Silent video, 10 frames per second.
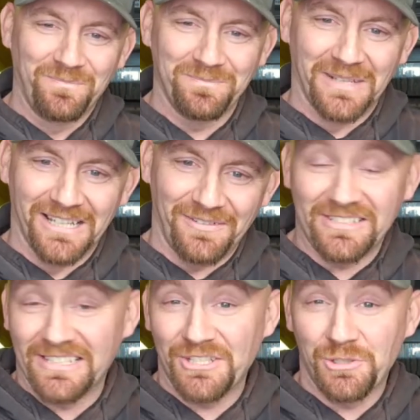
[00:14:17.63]
But if he
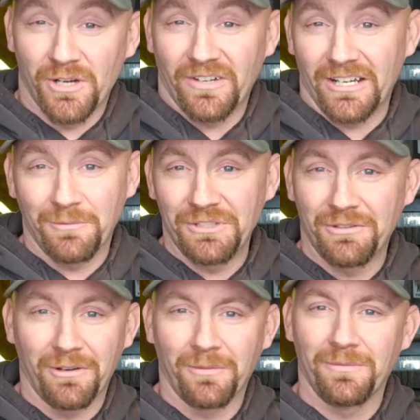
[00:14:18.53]
sent you over here when you
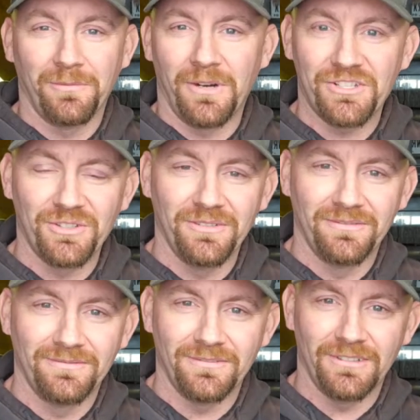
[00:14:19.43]
were watching,
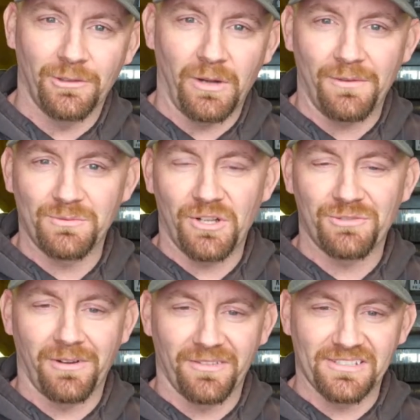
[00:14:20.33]
or when I was
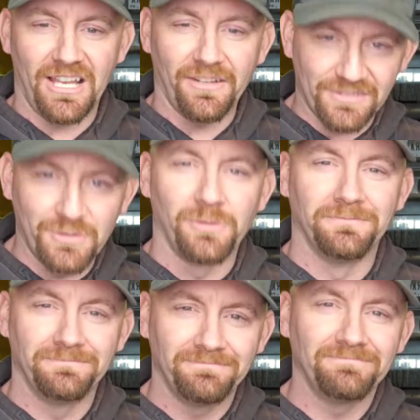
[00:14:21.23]
watching one of his lives, cool.
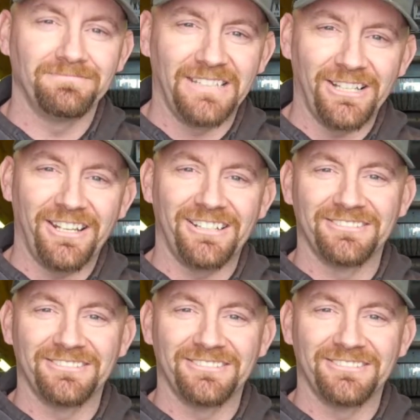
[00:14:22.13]
Hell yeah.